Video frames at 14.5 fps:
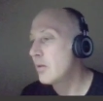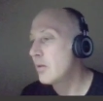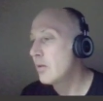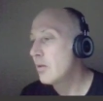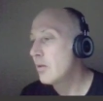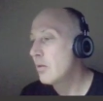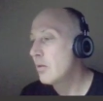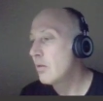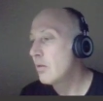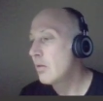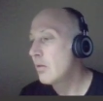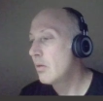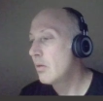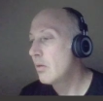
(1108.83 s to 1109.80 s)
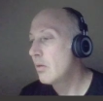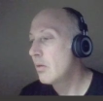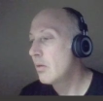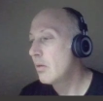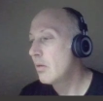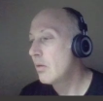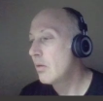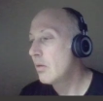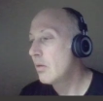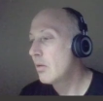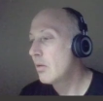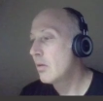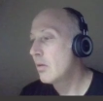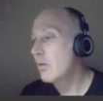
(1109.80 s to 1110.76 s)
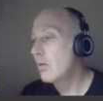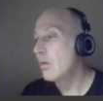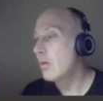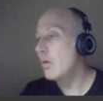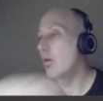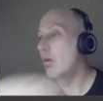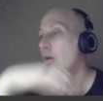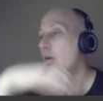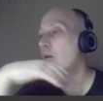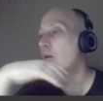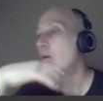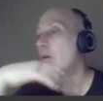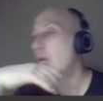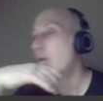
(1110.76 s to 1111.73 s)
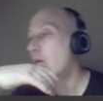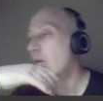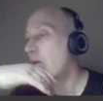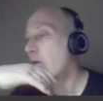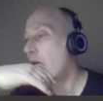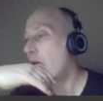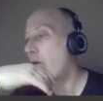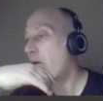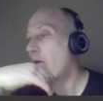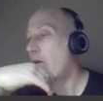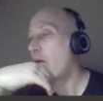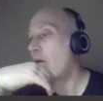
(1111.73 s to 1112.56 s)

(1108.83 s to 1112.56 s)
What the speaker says: No one is speaking in this clip.